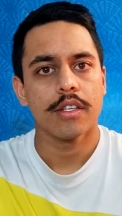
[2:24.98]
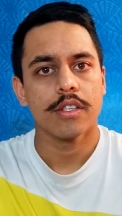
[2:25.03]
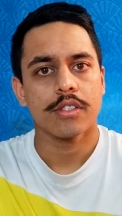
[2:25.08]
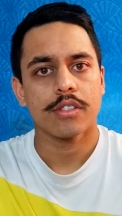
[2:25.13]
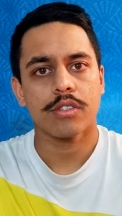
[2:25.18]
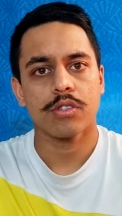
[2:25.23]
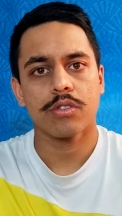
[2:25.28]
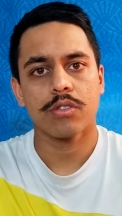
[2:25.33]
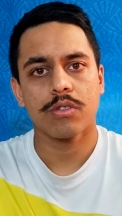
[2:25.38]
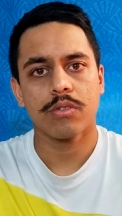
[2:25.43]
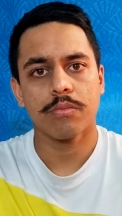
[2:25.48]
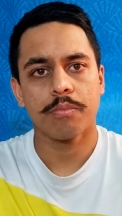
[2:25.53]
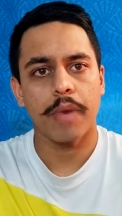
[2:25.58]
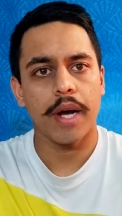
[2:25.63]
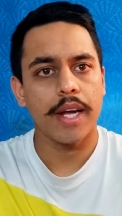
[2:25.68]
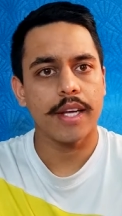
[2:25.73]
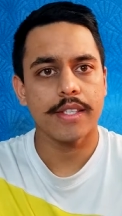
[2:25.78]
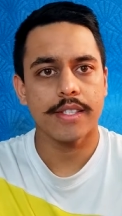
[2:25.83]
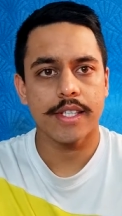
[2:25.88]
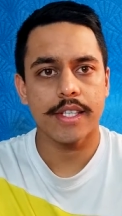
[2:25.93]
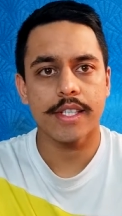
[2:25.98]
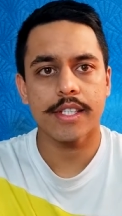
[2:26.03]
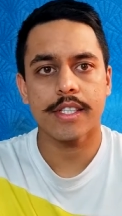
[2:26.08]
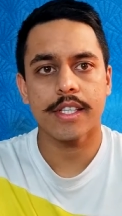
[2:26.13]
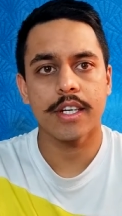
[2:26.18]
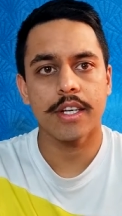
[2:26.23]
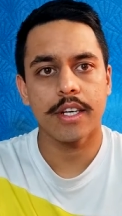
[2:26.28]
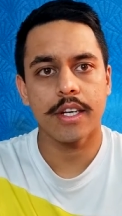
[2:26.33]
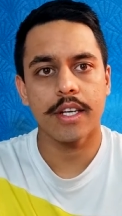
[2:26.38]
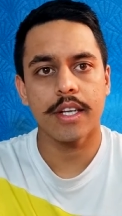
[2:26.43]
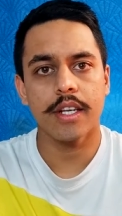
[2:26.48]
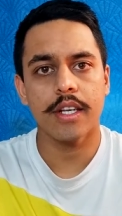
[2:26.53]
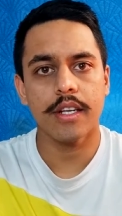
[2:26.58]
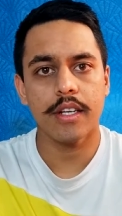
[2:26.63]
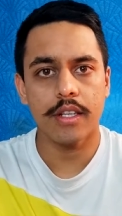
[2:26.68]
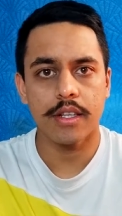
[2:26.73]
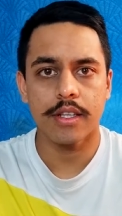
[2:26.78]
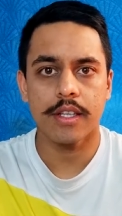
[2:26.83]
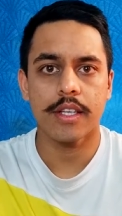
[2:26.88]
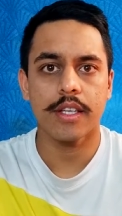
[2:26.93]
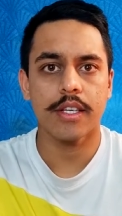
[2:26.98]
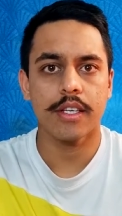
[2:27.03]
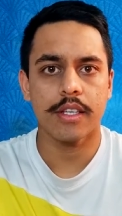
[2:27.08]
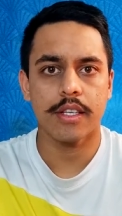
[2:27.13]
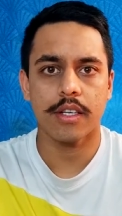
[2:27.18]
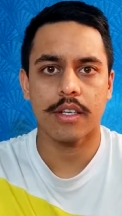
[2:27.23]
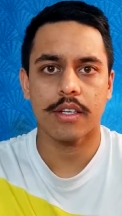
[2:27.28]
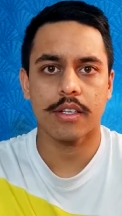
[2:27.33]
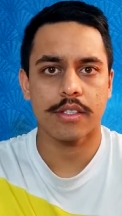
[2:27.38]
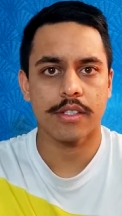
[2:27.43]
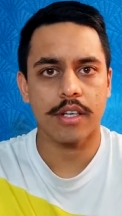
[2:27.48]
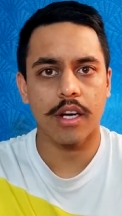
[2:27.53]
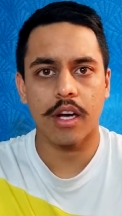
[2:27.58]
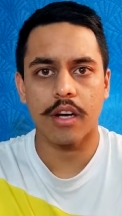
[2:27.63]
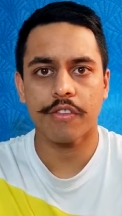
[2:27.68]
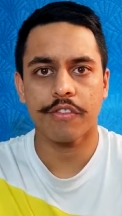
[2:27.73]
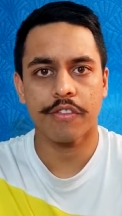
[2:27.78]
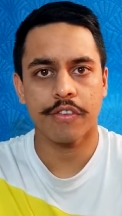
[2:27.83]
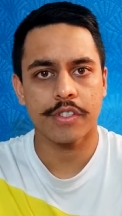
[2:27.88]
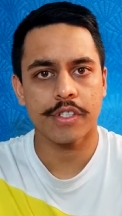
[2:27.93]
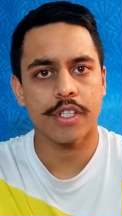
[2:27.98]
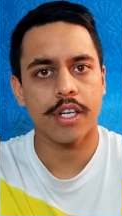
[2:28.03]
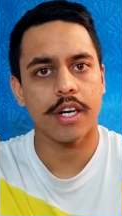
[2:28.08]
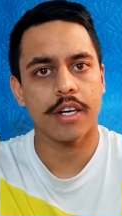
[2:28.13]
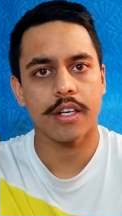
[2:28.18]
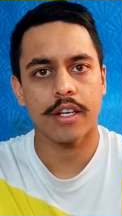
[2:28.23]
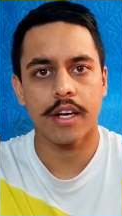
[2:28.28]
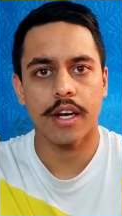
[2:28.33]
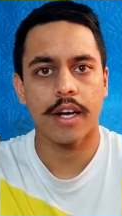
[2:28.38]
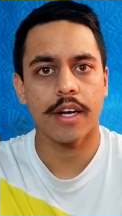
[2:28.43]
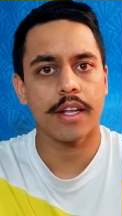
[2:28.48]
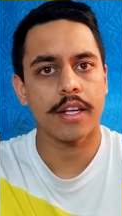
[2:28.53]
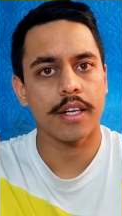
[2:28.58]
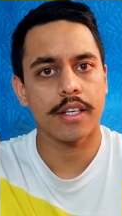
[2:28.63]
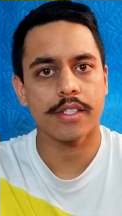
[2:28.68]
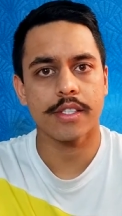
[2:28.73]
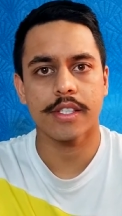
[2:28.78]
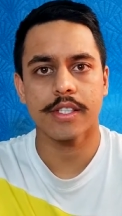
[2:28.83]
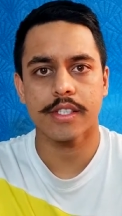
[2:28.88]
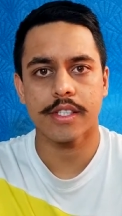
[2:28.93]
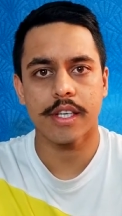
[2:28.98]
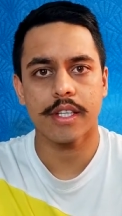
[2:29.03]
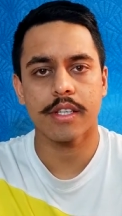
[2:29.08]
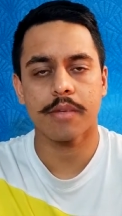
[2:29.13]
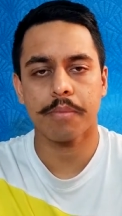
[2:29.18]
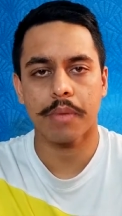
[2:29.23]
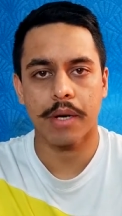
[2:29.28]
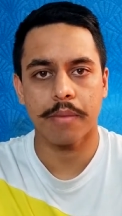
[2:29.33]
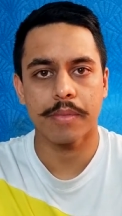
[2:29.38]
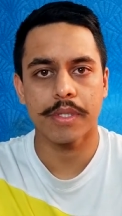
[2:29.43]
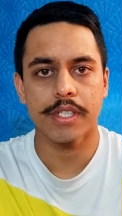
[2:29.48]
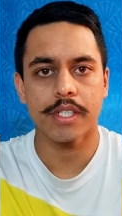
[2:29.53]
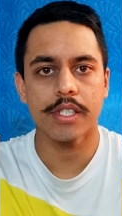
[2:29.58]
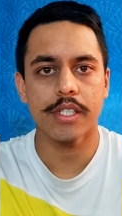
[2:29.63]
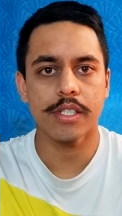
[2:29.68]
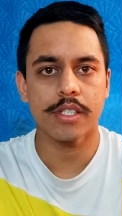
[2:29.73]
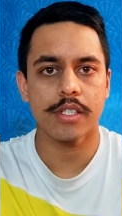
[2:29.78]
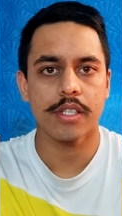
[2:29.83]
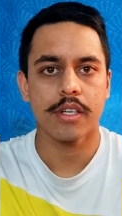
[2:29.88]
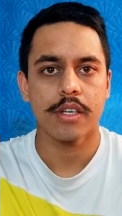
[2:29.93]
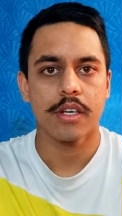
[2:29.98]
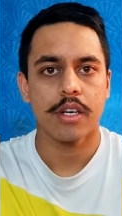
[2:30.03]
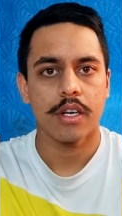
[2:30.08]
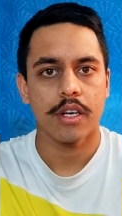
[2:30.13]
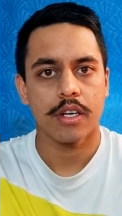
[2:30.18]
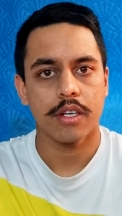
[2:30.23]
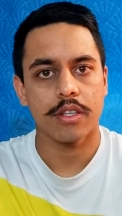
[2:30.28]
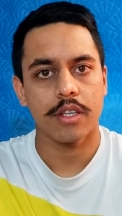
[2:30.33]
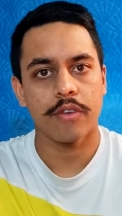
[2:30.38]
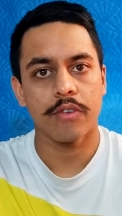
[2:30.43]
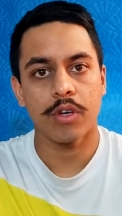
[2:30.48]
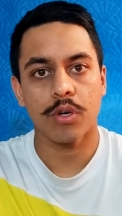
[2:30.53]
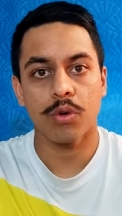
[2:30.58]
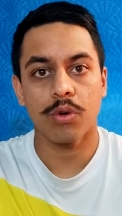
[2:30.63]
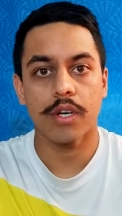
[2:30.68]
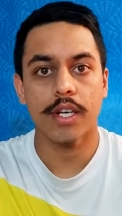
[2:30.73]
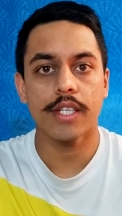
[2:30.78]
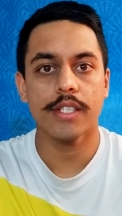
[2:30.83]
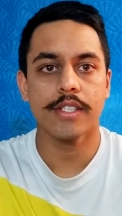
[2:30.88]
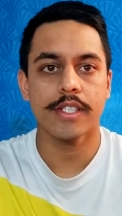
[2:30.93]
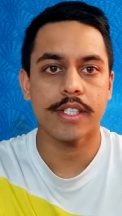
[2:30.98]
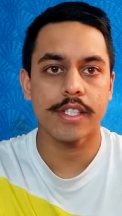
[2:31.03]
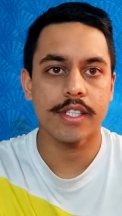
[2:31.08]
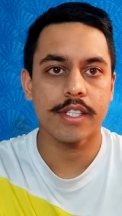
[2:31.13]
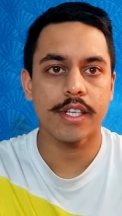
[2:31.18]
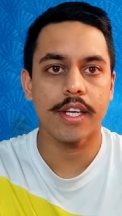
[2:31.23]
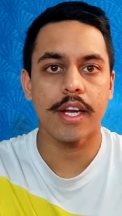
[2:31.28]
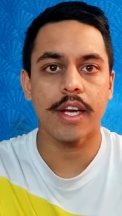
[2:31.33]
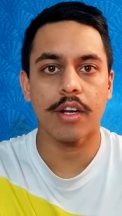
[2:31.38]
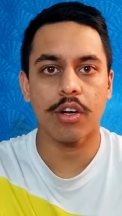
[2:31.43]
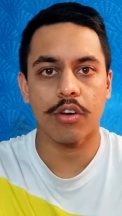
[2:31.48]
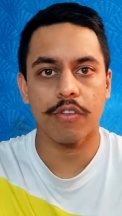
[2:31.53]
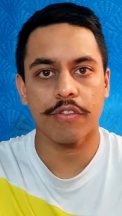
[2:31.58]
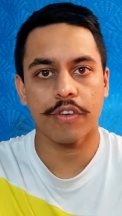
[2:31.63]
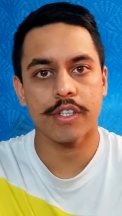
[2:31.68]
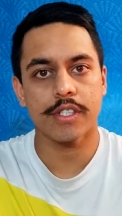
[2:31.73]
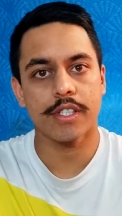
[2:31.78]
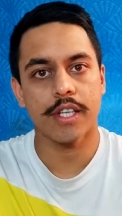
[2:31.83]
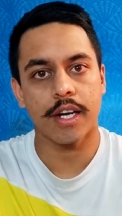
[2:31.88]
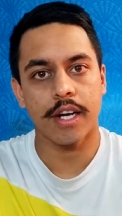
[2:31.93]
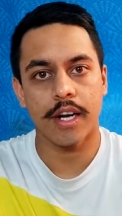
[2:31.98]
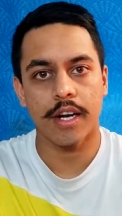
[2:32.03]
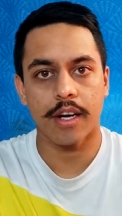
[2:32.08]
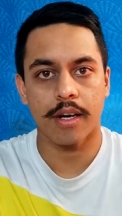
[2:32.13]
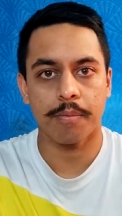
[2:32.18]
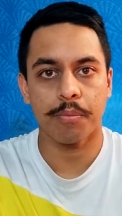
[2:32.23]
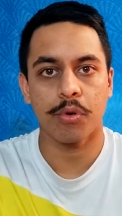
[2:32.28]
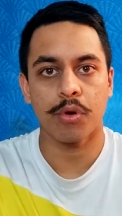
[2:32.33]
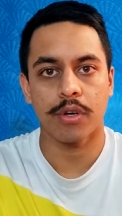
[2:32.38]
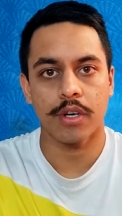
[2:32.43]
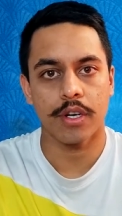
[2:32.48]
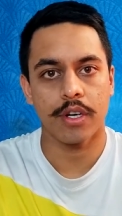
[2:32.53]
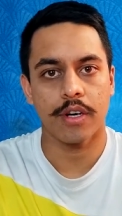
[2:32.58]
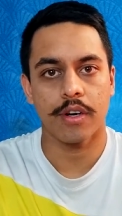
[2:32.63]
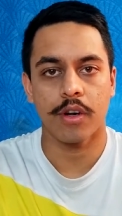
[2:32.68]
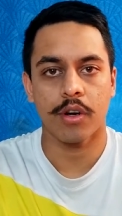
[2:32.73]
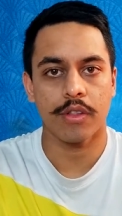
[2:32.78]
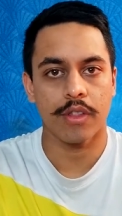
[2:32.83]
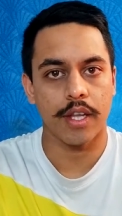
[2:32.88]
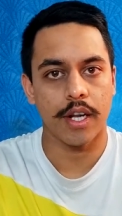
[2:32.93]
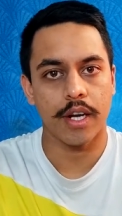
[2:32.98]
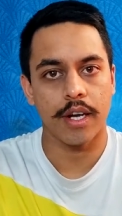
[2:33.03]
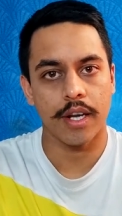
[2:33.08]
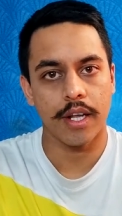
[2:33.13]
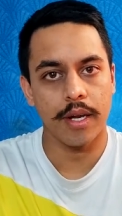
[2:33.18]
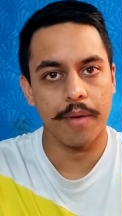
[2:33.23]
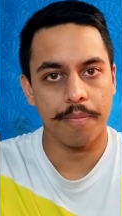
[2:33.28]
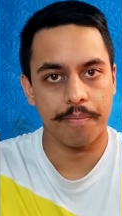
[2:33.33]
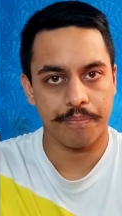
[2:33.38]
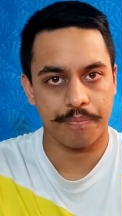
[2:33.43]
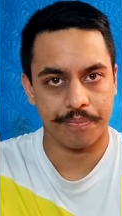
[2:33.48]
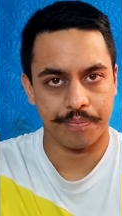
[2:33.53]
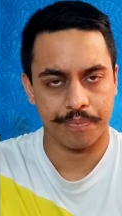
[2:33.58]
So by 6:30, the staff started letting us inside the premises. There were totally 68 of us that had reported on that day.